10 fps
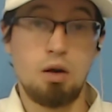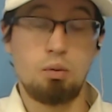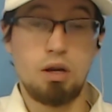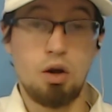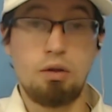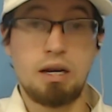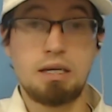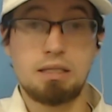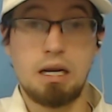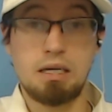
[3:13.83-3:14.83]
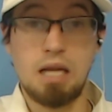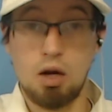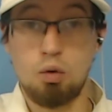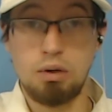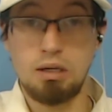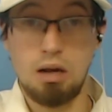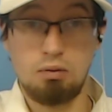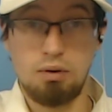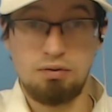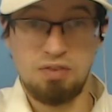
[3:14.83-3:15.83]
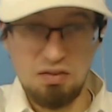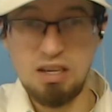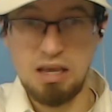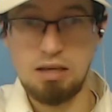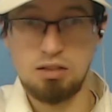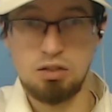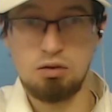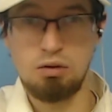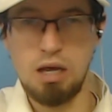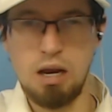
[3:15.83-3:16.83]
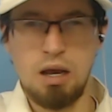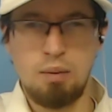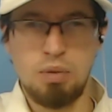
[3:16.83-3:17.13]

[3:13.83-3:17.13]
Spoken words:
We know that he said he's not going to get rid of 50,000 student debt,